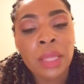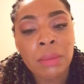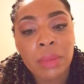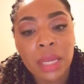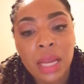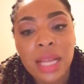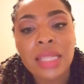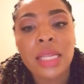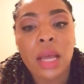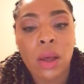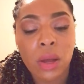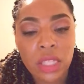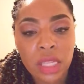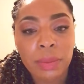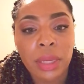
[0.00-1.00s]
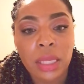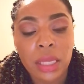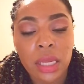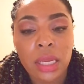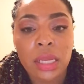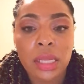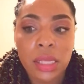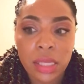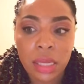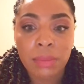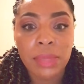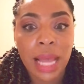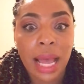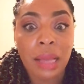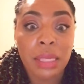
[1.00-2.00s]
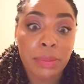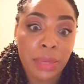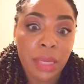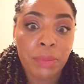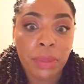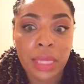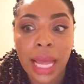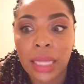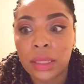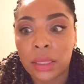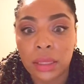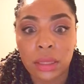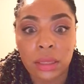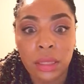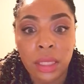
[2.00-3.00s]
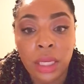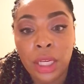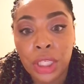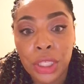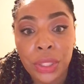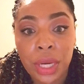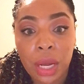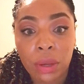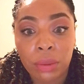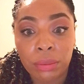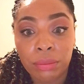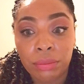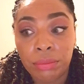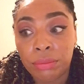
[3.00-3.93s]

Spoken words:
because ultimately, sometimes people like to, you know,